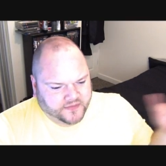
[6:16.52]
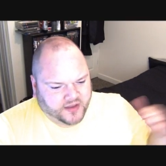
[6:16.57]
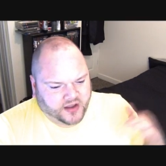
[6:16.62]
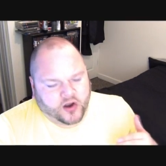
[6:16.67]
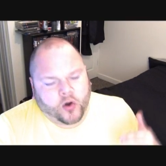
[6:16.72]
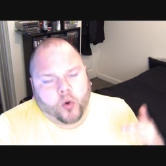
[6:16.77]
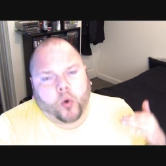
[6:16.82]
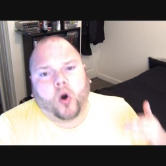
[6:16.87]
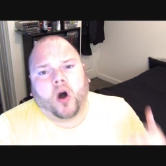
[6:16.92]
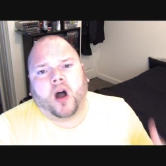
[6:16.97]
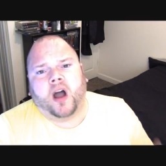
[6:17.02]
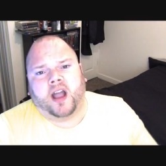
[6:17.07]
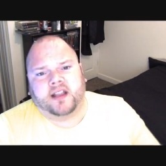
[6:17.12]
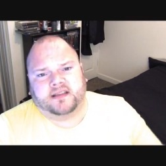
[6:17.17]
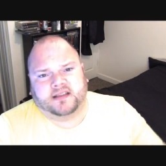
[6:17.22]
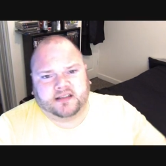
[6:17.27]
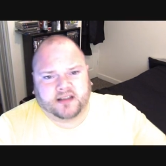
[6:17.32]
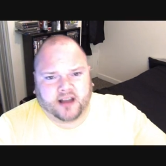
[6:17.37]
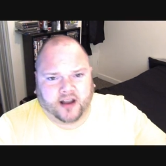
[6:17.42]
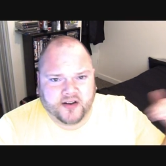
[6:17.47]
the choir
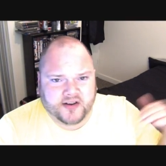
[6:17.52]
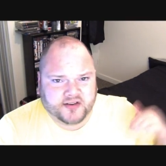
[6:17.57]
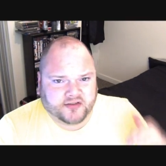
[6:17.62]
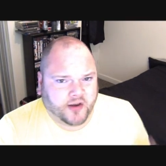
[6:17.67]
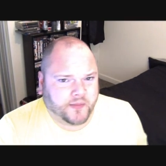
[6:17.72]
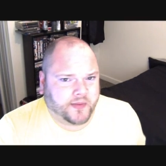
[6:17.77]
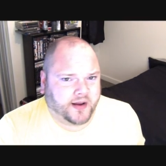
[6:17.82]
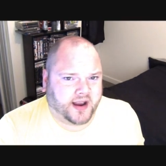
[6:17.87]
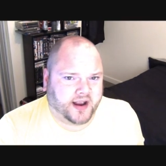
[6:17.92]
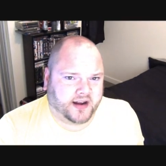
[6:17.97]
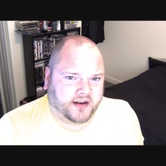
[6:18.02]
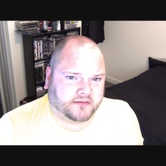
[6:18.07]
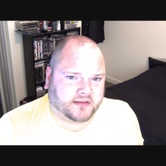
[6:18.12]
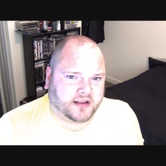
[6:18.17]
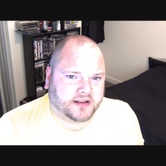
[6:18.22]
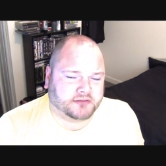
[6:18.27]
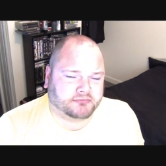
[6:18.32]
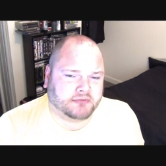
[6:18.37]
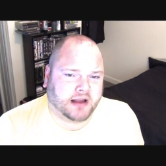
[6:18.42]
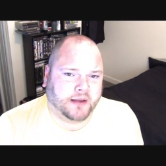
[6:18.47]
to go through, but it kind of
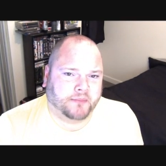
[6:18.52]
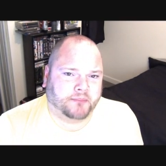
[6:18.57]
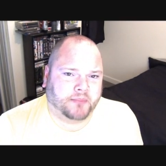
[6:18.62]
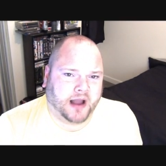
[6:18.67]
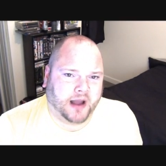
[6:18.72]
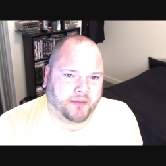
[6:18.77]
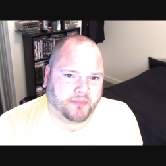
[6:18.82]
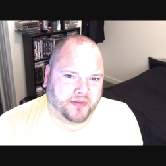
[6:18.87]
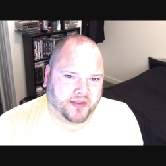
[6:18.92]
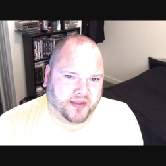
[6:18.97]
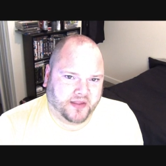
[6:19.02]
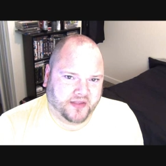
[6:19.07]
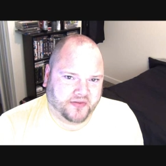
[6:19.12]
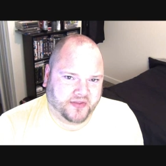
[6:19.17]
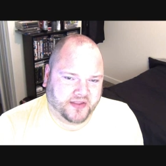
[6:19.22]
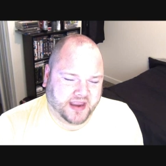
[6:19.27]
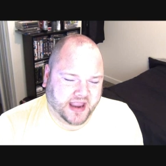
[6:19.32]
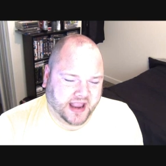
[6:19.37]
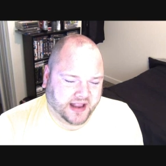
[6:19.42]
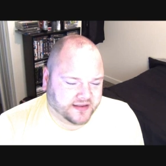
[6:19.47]
does ramp up at the,
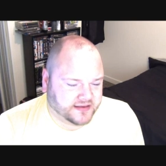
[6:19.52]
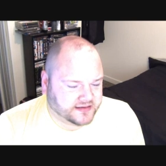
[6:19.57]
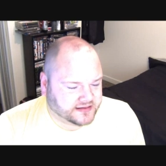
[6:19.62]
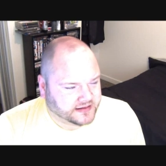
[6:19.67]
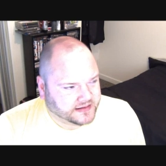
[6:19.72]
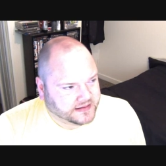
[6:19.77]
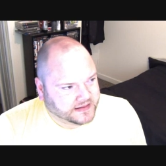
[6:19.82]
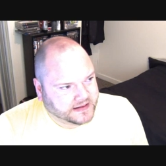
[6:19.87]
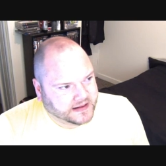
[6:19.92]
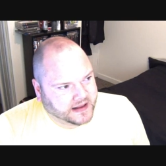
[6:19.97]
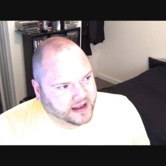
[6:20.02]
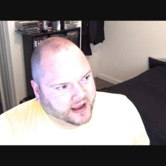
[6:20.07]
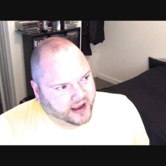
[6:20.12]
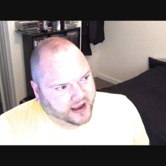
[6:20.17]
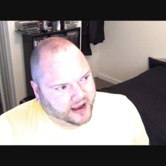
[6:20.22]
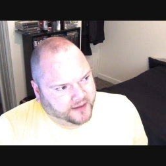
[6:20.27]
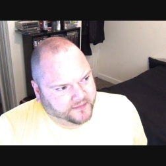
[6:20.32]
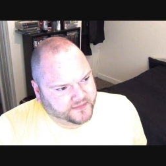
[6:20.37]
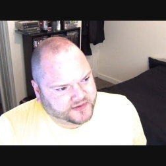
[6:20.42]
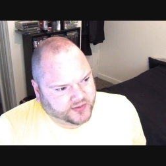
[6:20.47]
the end.
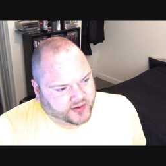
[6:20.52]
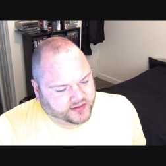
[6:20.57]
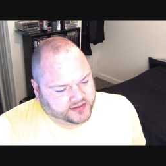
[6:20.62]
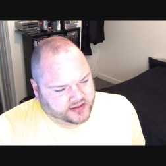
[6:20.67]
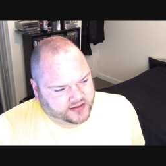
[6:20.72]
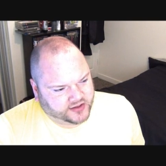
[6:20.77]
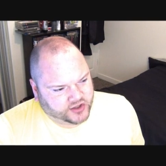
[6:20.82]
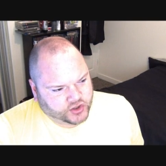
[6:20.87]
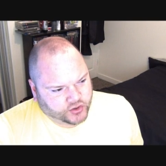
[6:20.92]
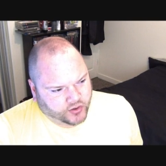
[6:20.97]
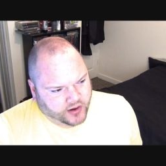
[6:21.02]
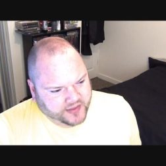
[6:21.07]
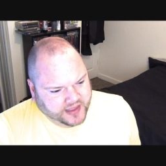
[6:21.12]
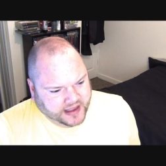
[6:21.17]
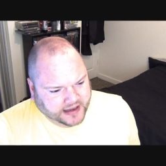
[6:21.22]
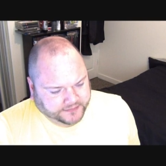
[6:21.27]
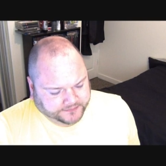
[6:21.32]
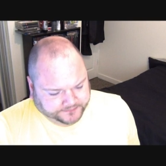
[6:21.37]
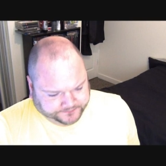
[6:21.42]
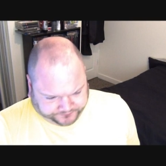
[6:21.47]
Um, so I did enjoy
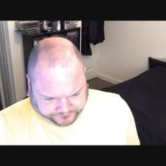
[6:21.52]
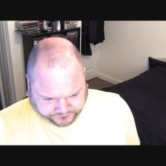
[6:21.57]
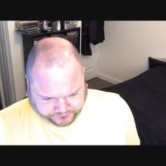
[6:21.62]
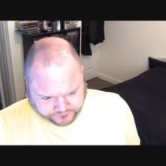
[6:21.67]
that